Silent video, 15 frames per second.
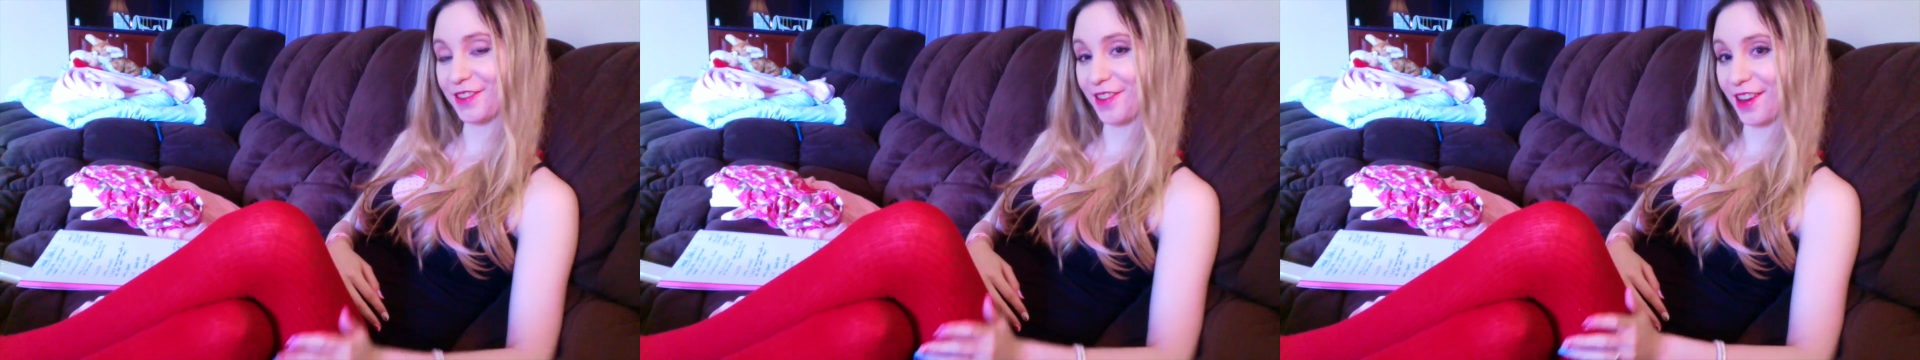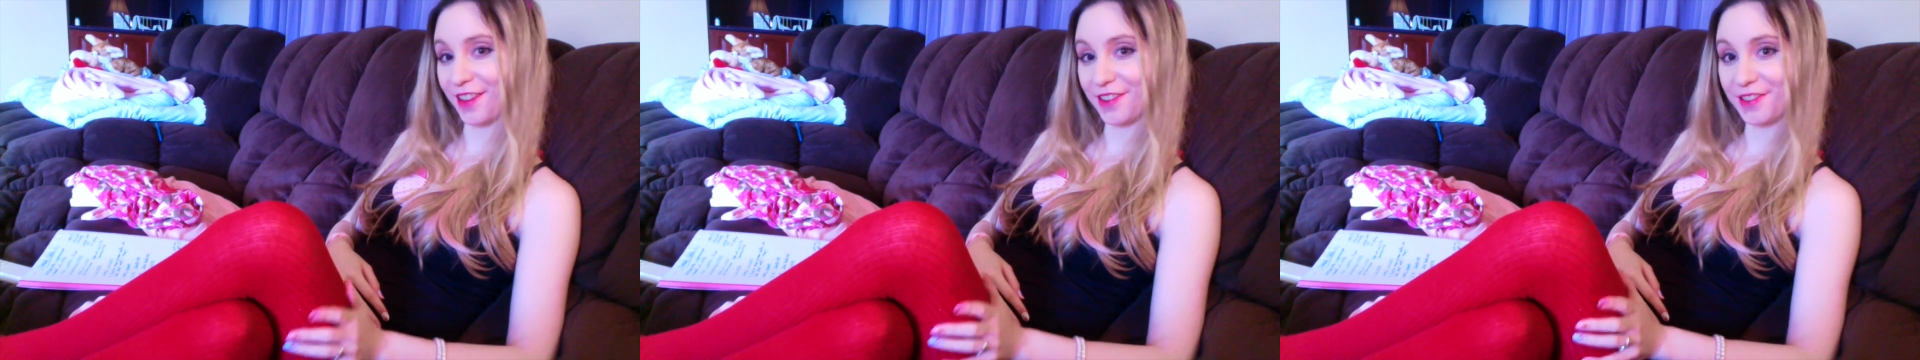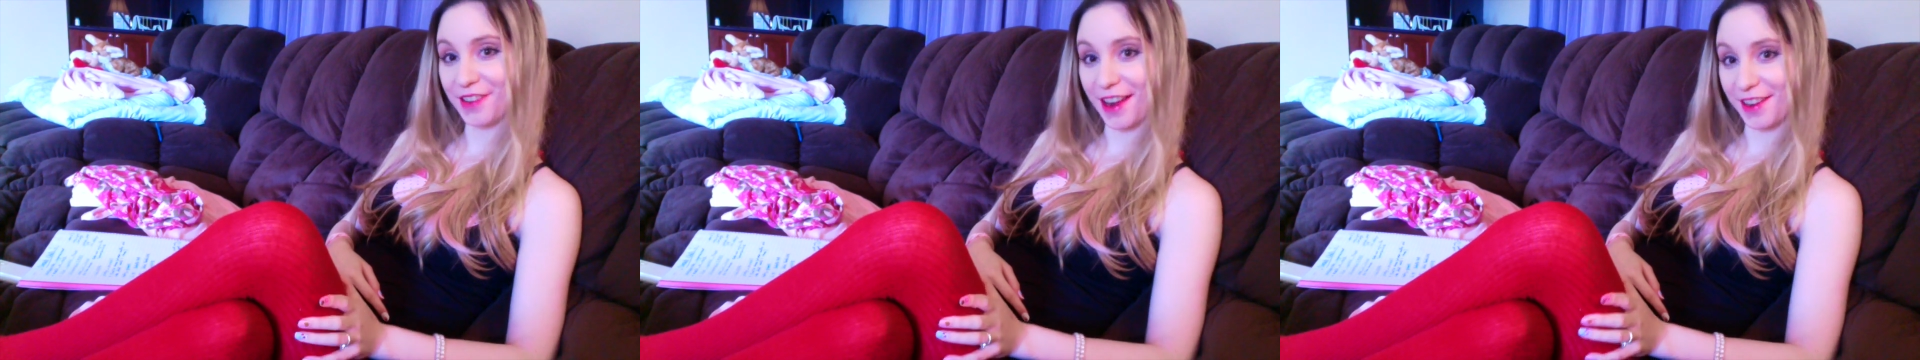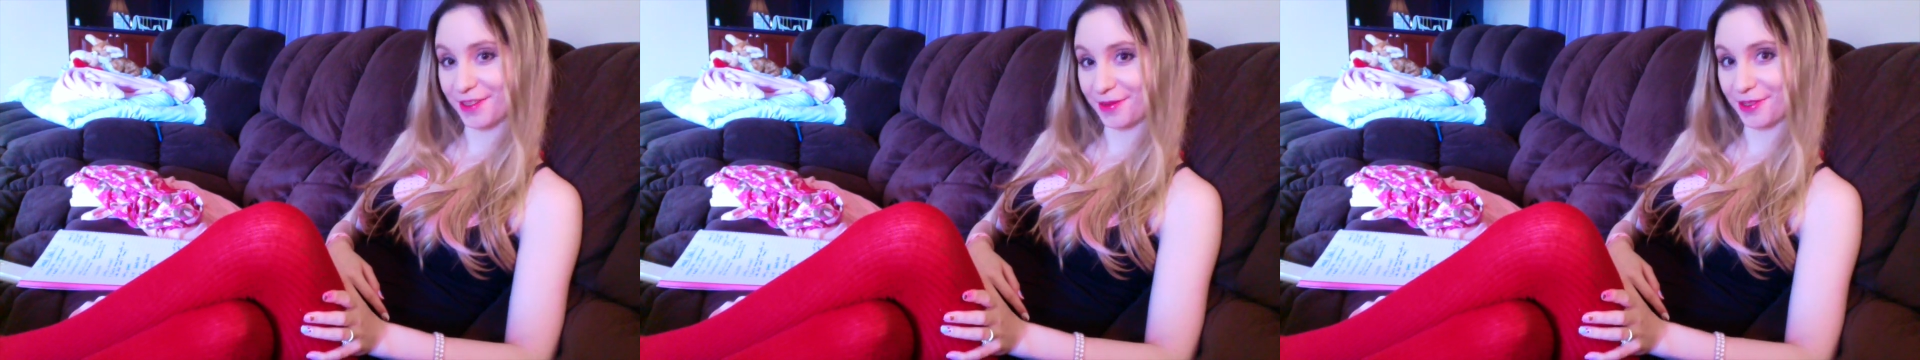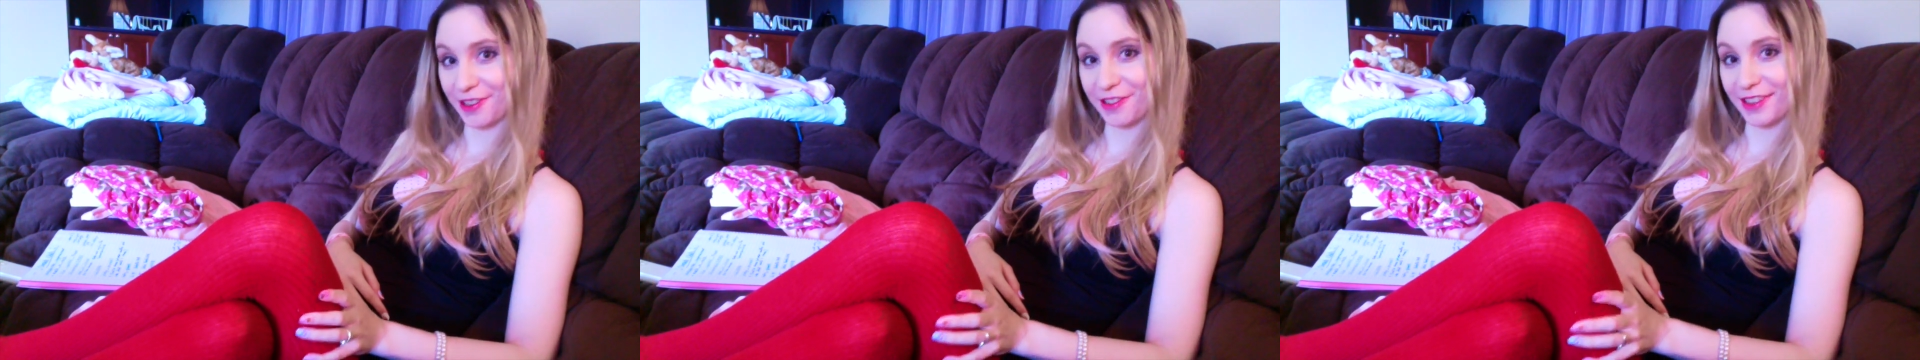other random
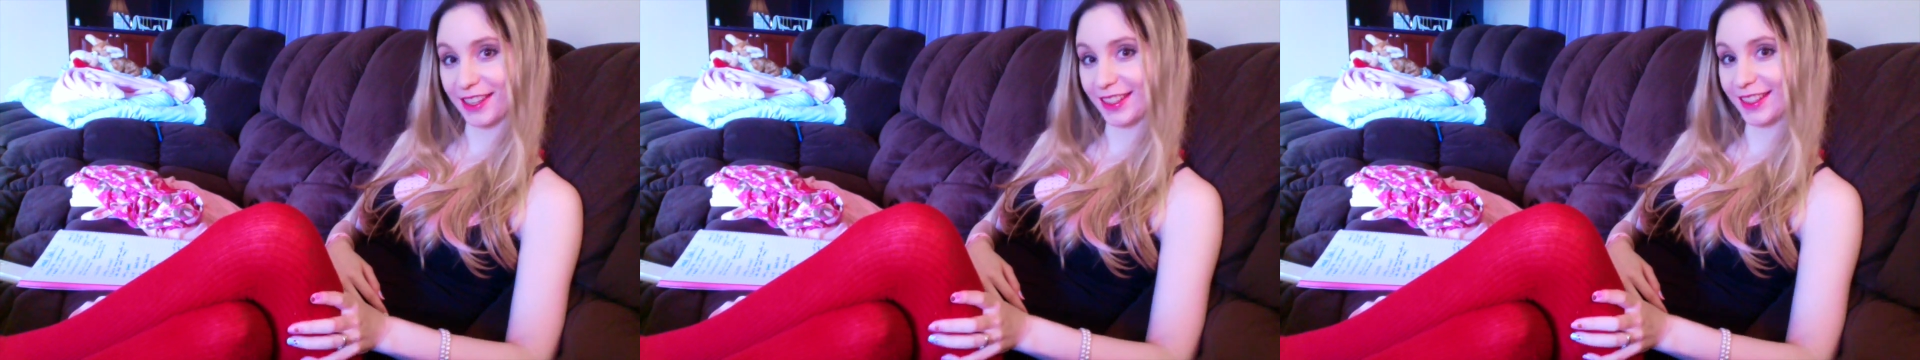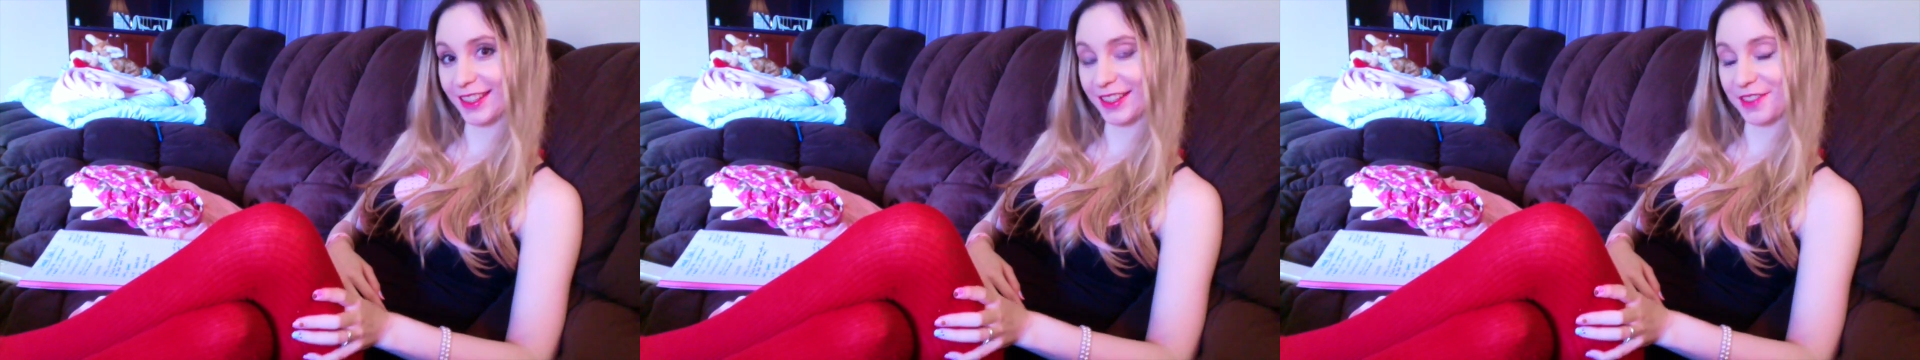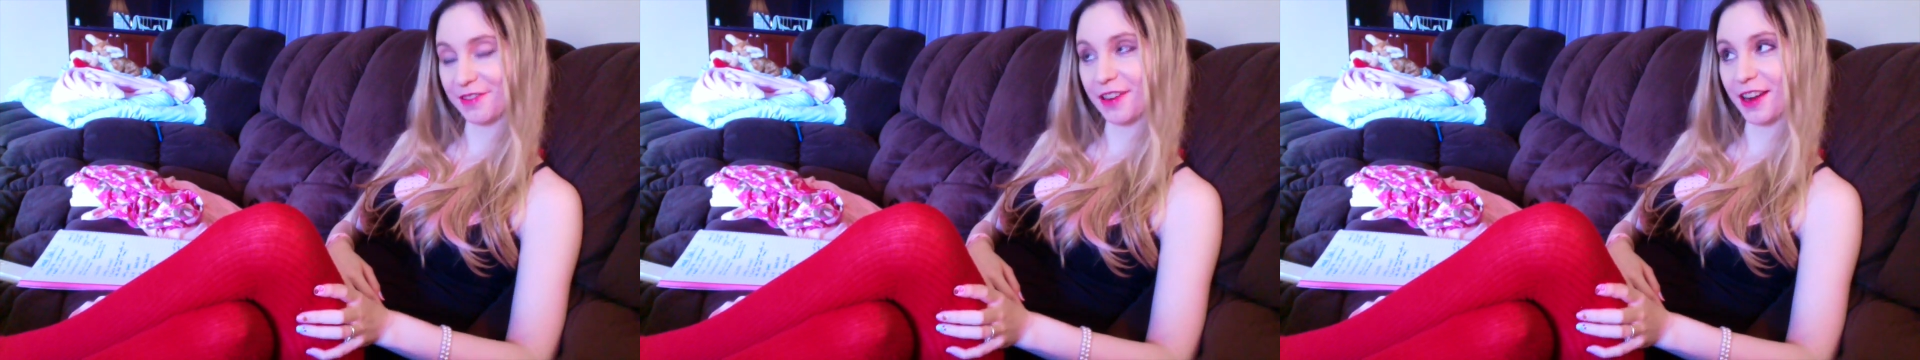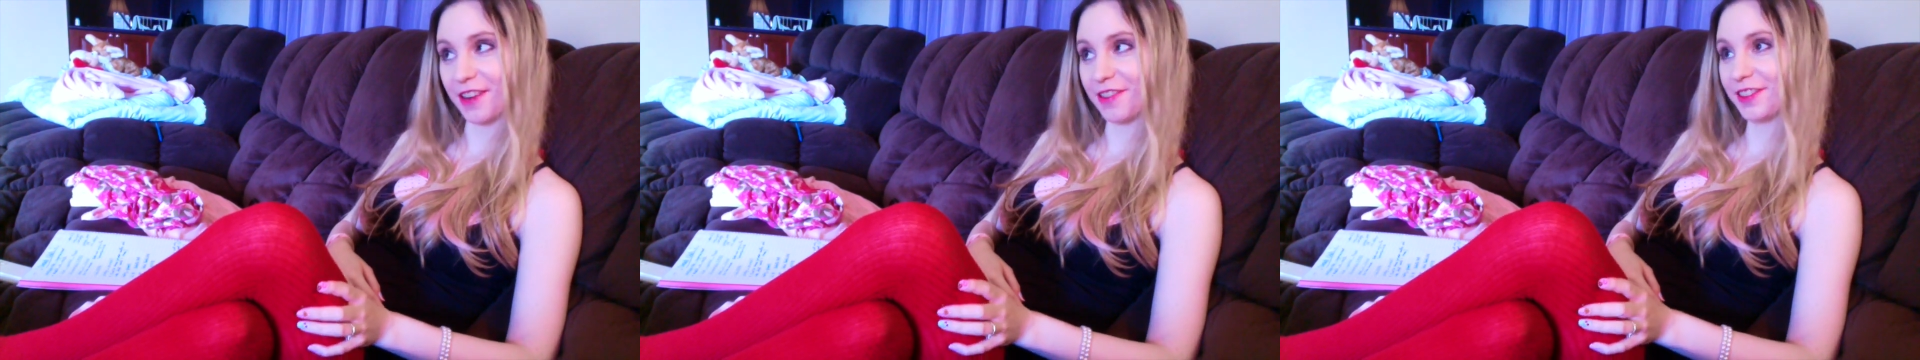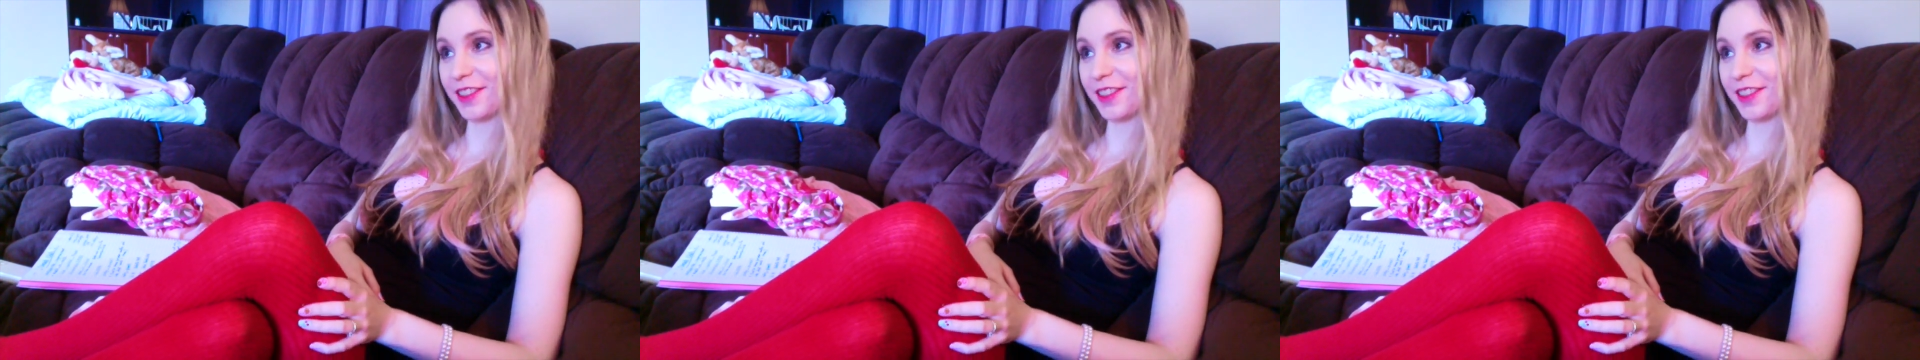requests as well.